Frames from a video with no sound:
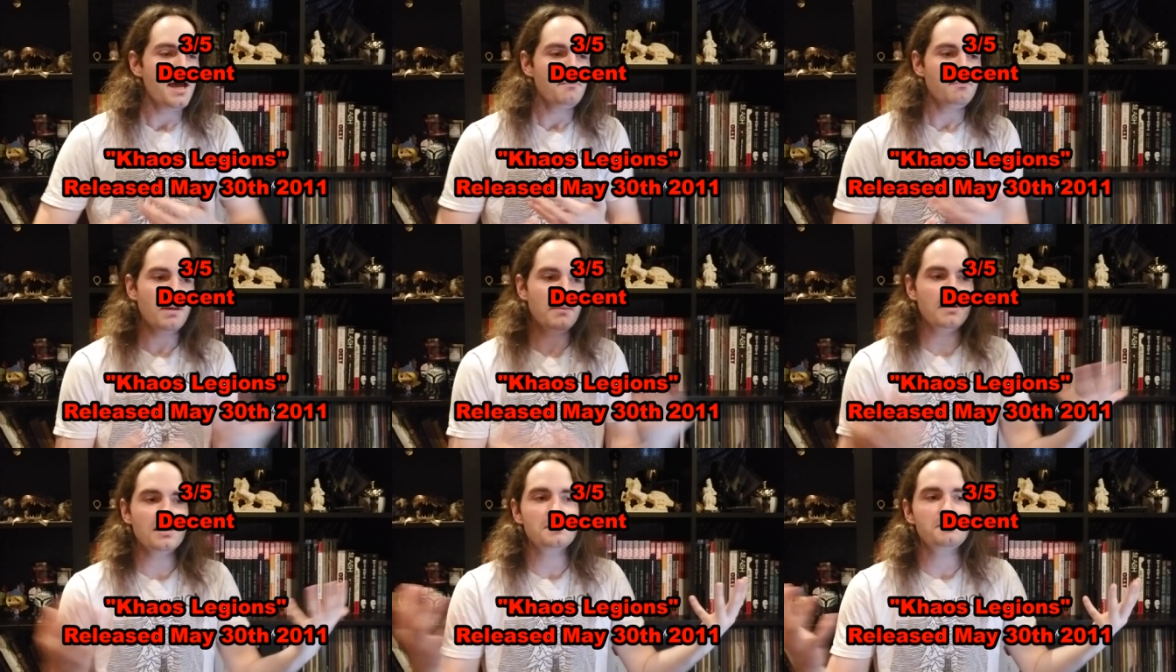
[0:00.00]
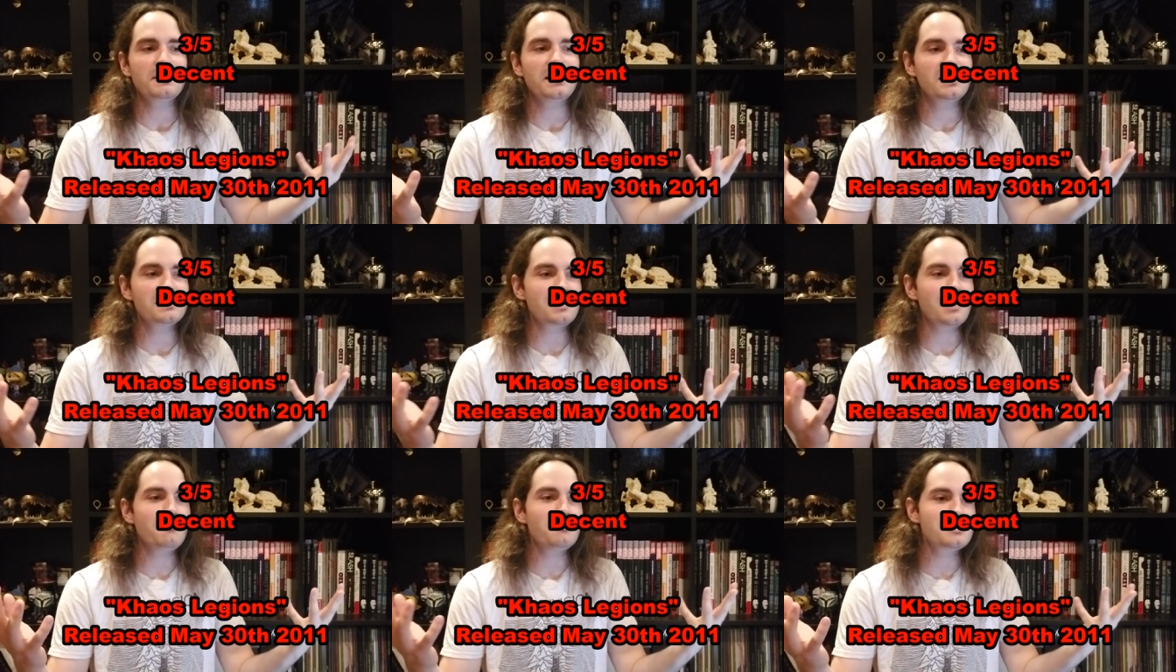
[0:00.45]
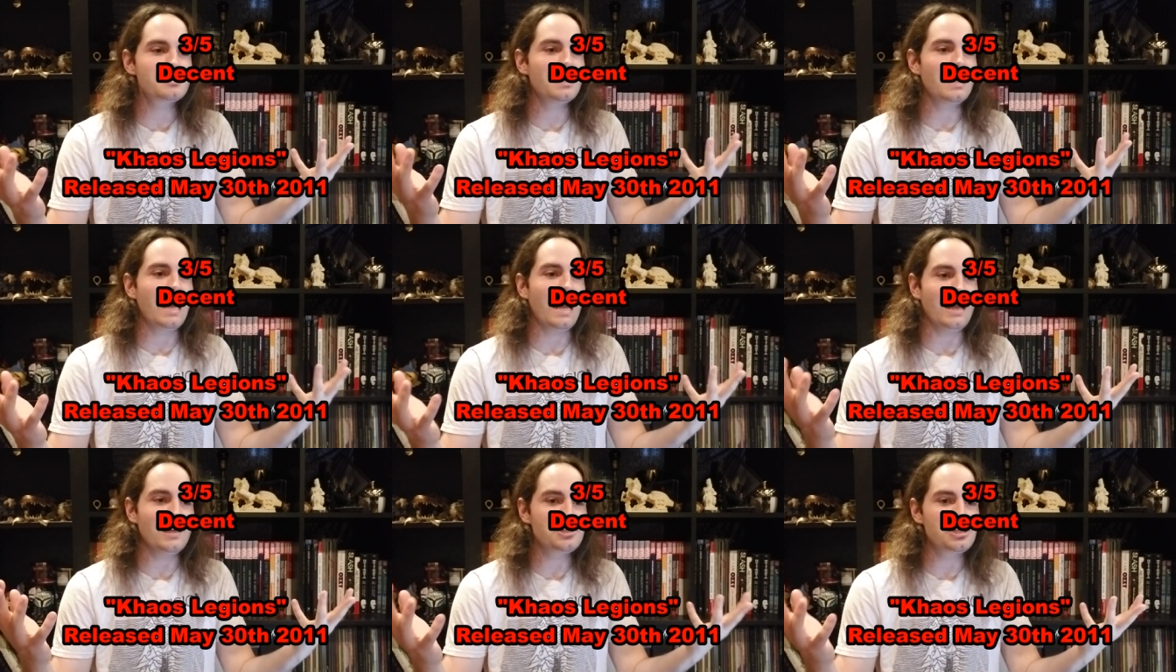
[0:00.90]
Maybe it's because I was an
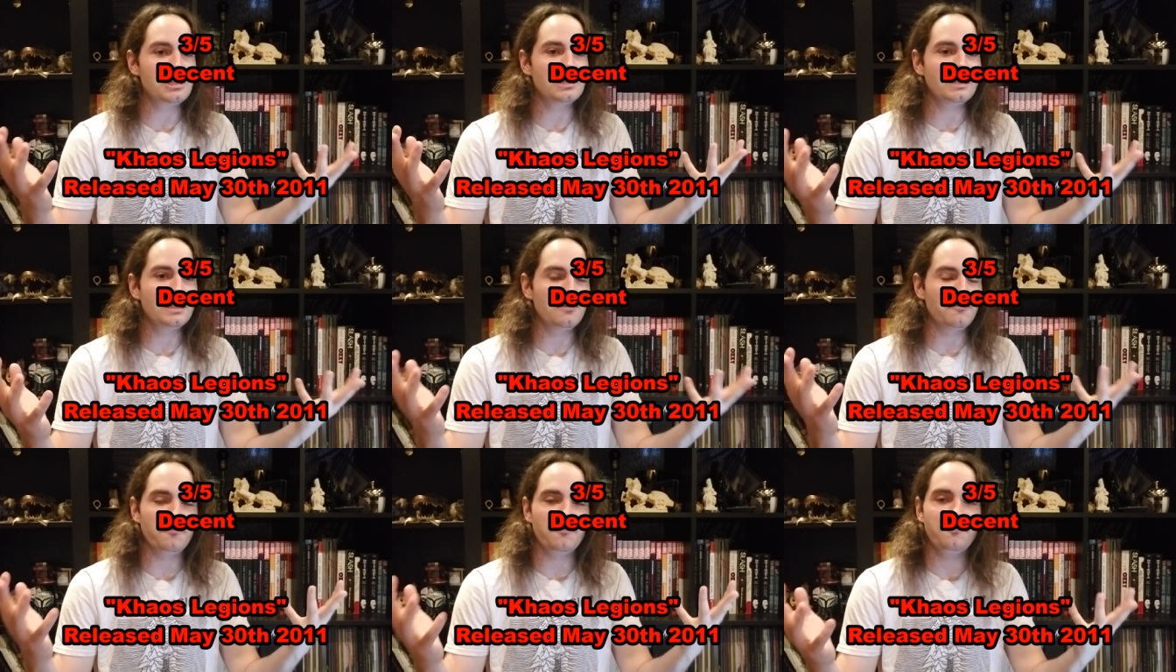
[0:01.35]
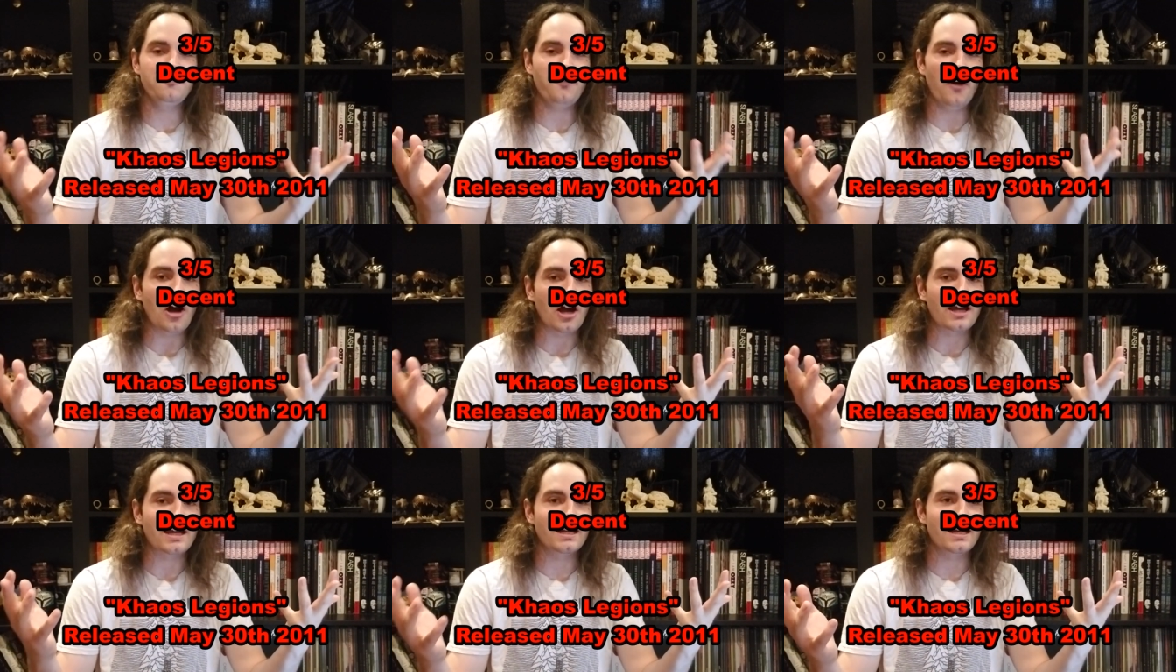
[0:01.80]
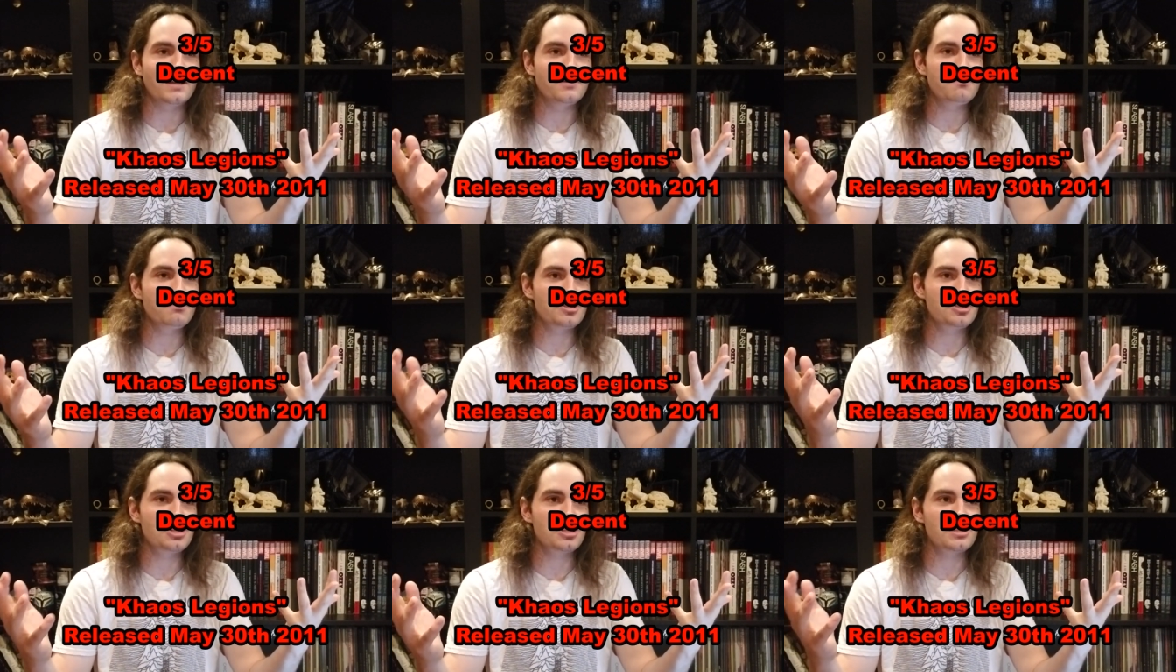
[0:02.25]
edgy little fuck and I
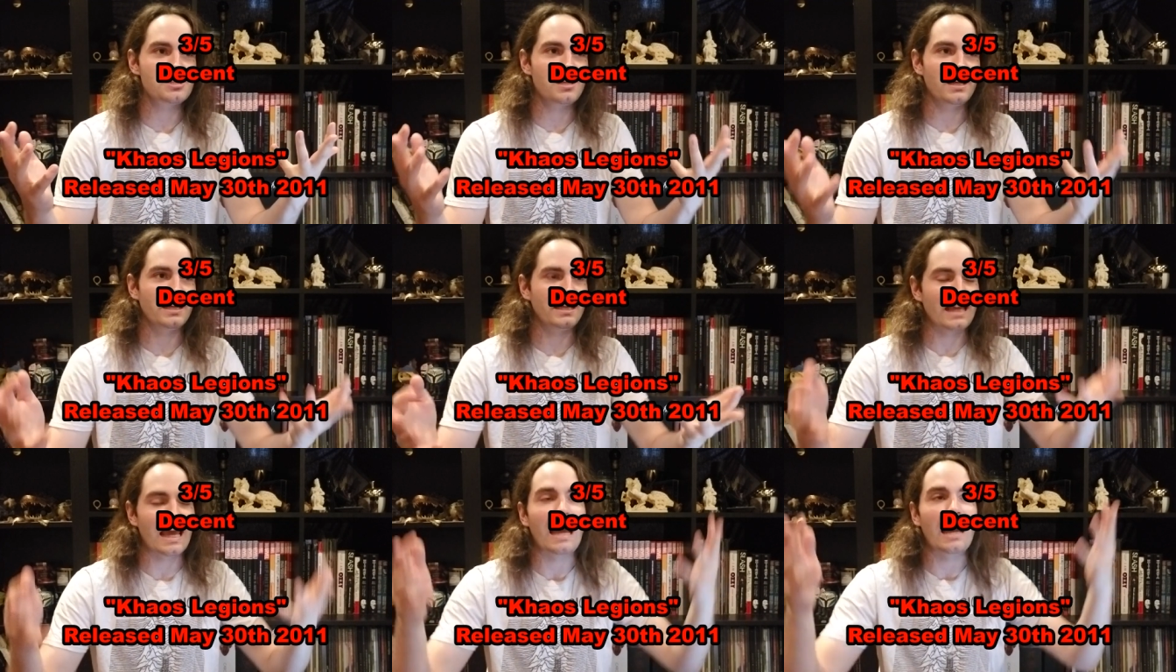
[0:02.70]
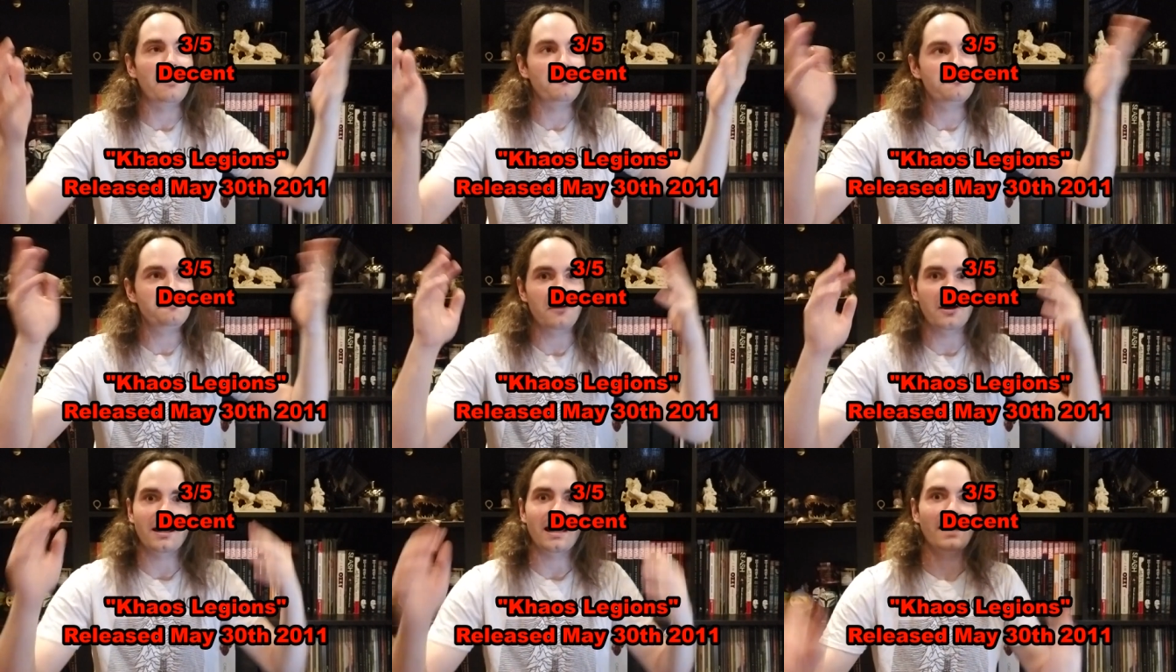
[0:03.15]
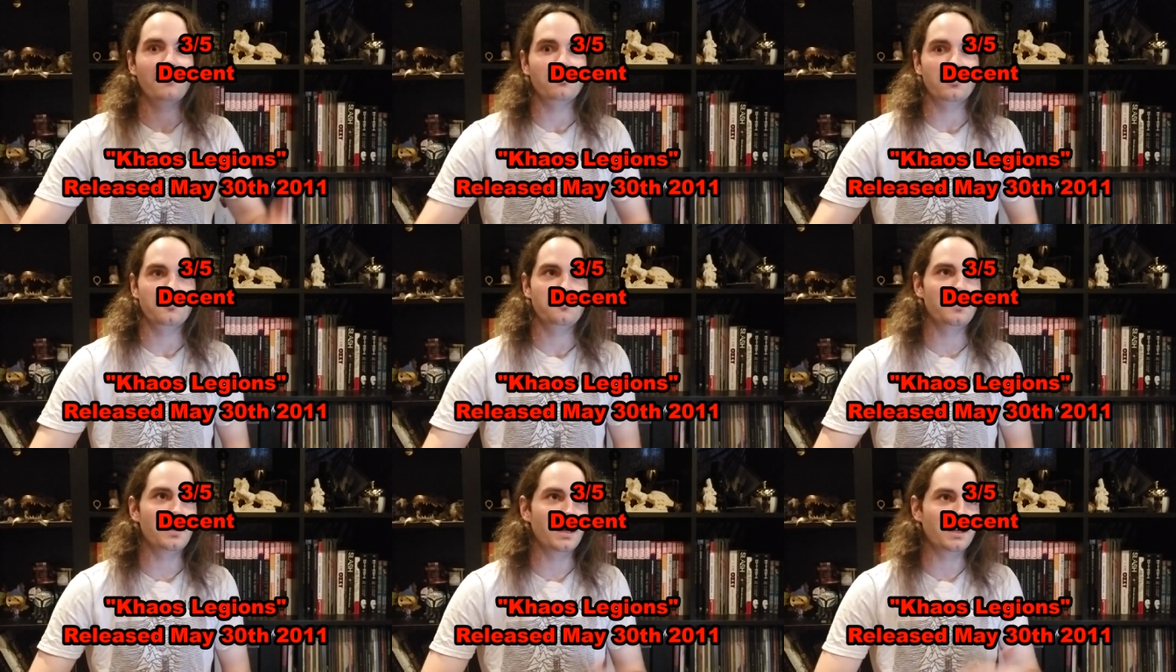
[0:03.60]
was just like, yeah, fuck
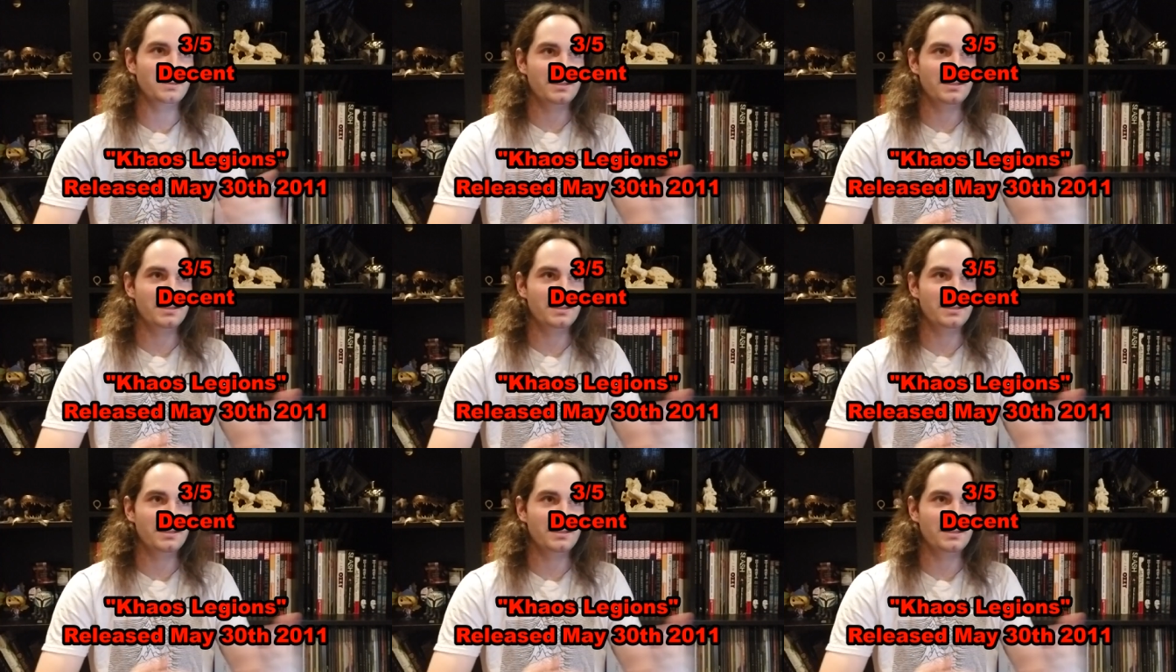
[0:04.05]
everything.